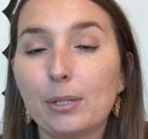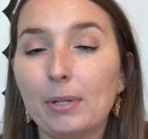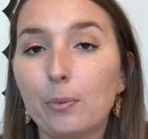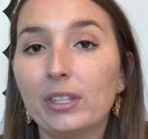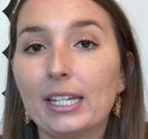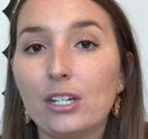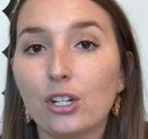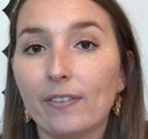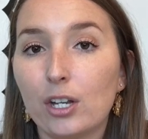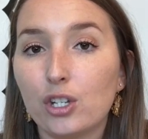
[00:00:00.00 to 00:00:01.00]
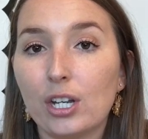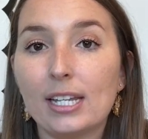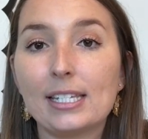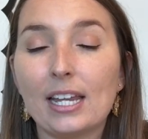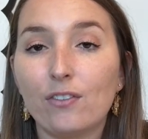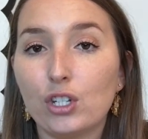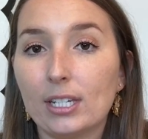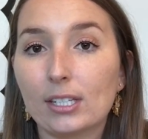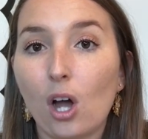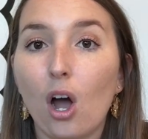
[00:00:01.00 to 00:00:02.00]
to meet with the interventionist if
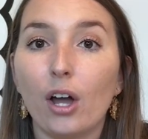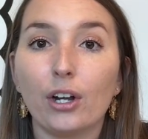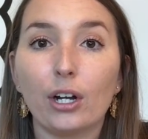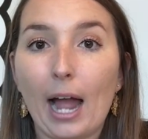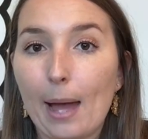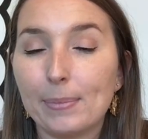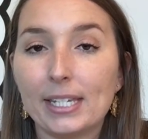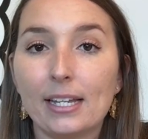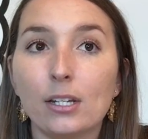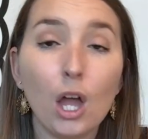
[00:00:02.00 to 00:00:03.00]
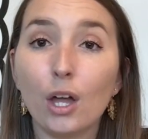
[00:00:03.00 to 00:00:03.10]
she's gone or absent.